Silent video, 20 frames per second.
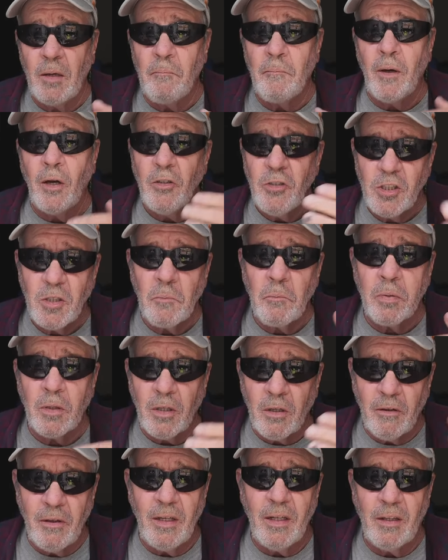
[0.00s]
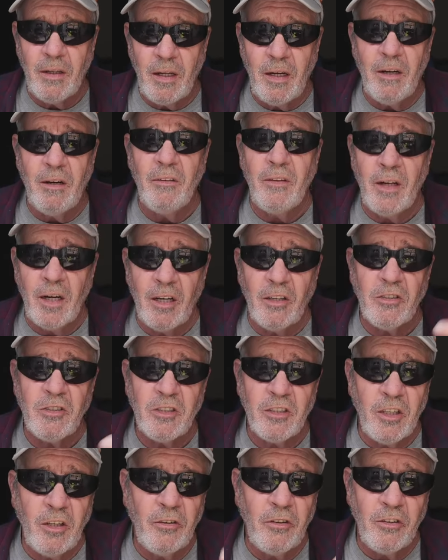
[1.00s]
get motion blur in there, then
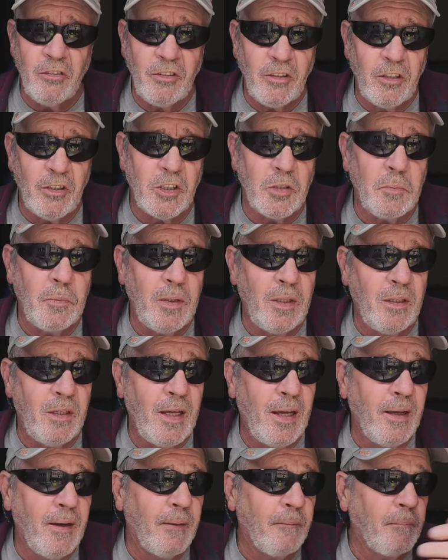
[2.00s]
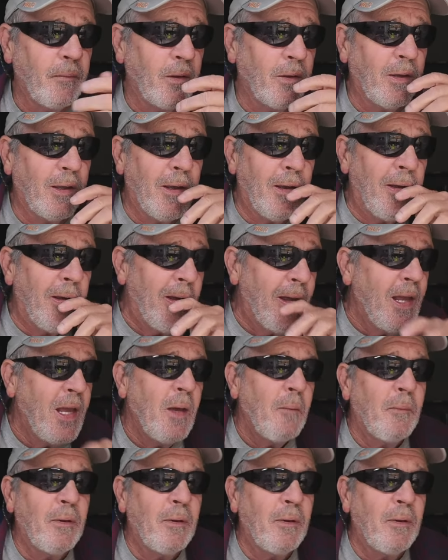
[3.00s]
I'll slow the shutter speed down, okay?